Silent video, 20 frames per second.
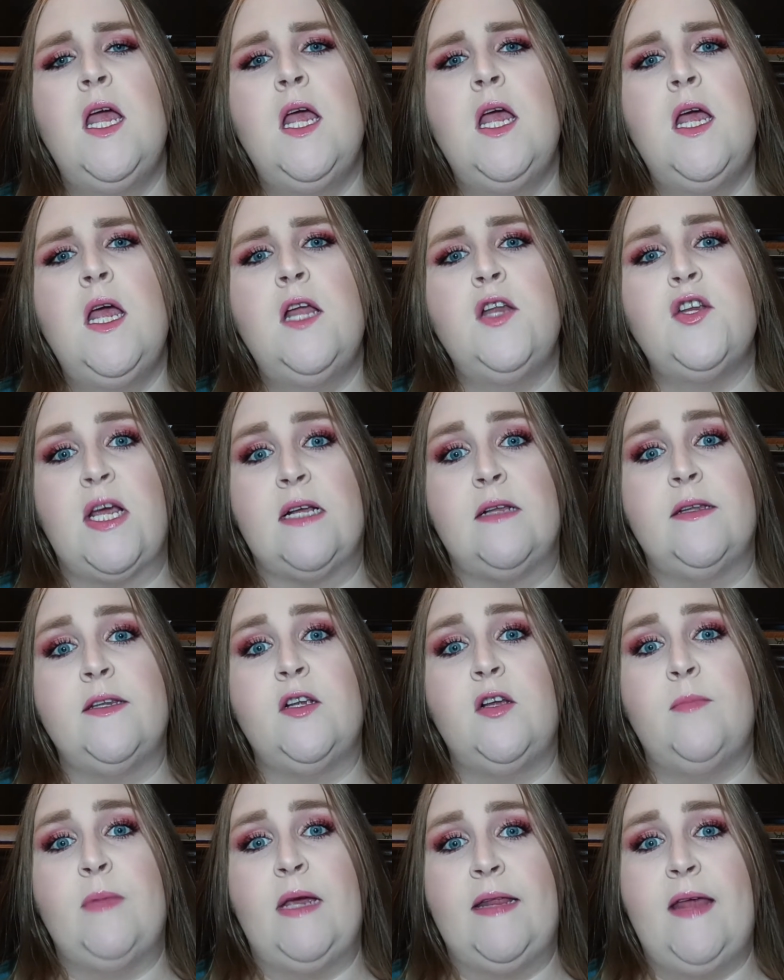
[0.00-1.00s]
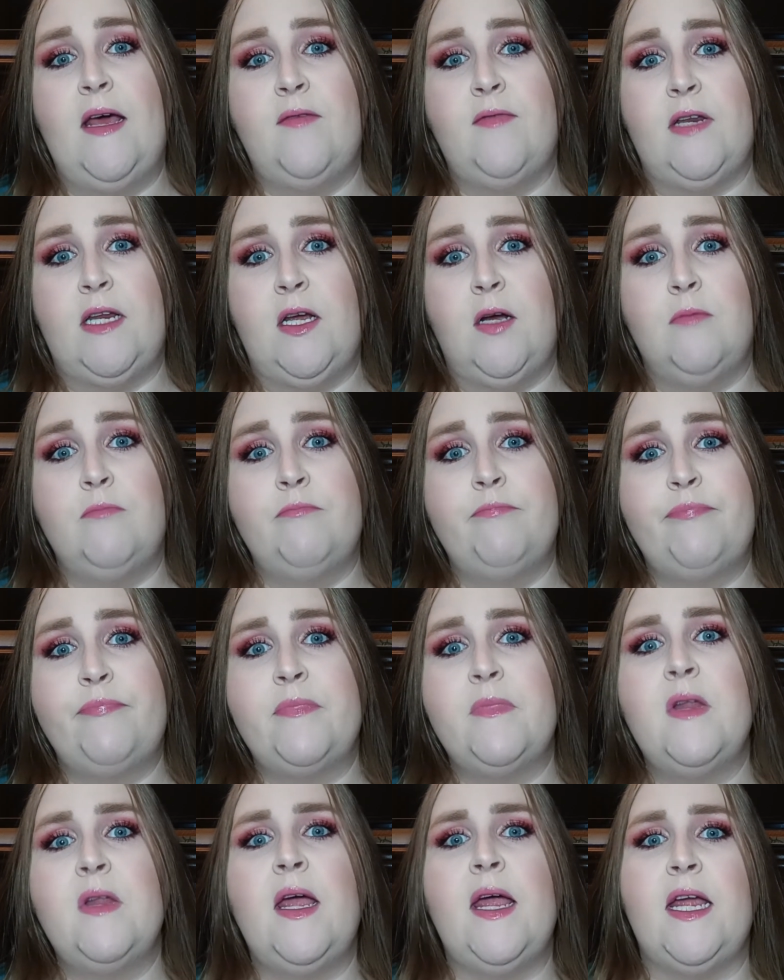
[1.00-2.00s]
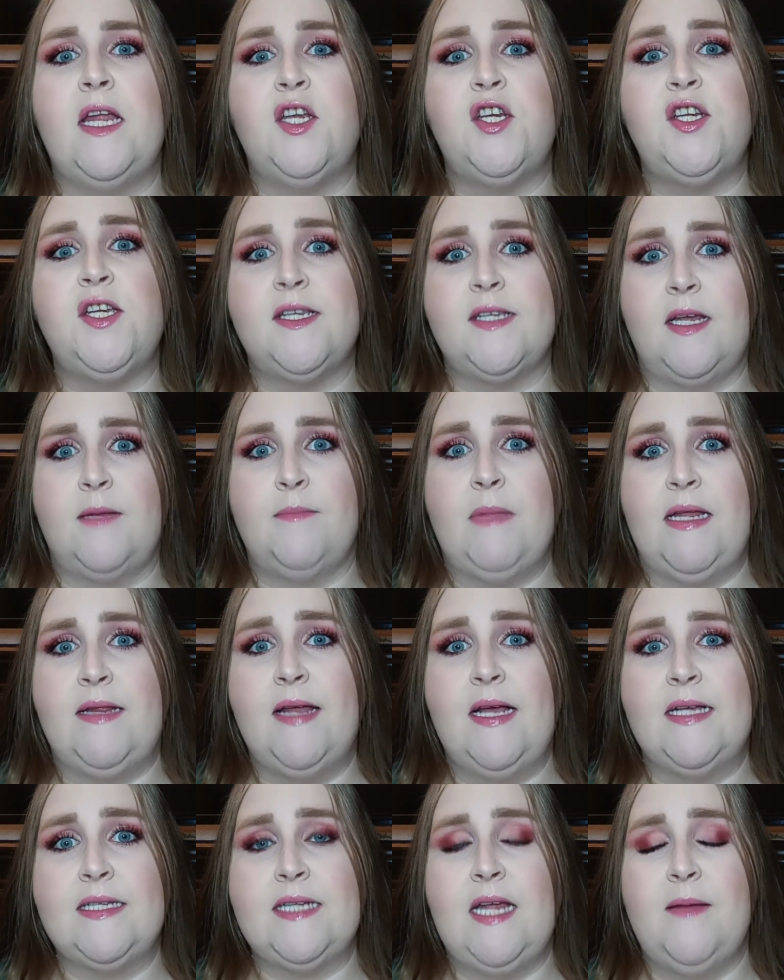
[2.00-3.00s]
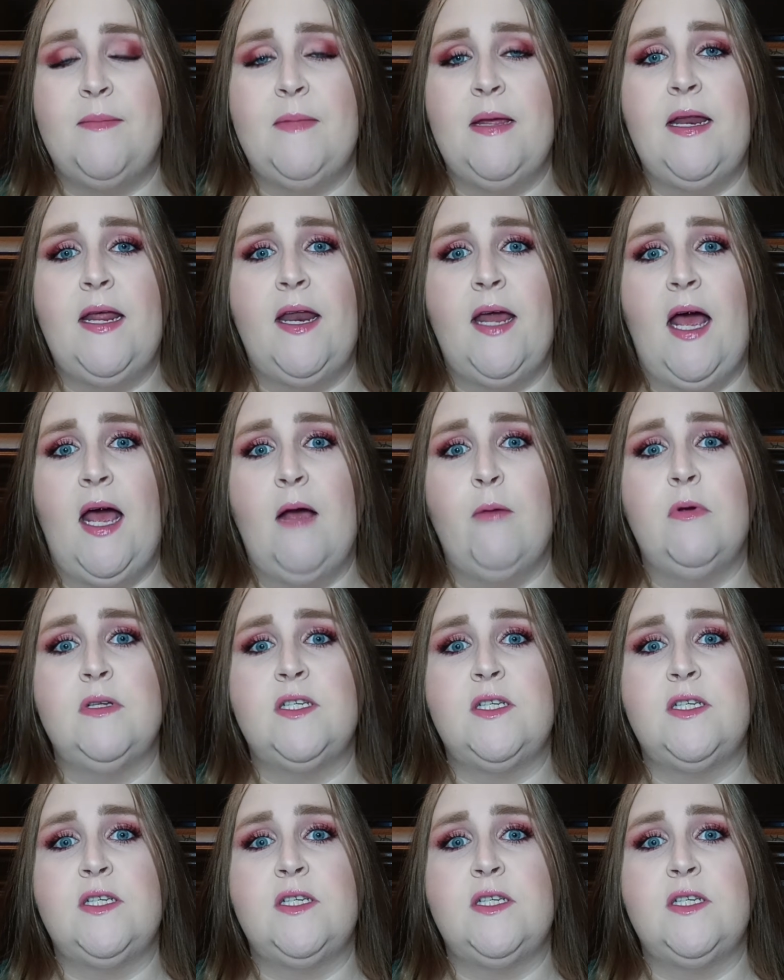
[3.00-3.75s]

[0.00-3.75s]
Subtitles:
Jaclyn Hill made that video, and she made that statement, and I was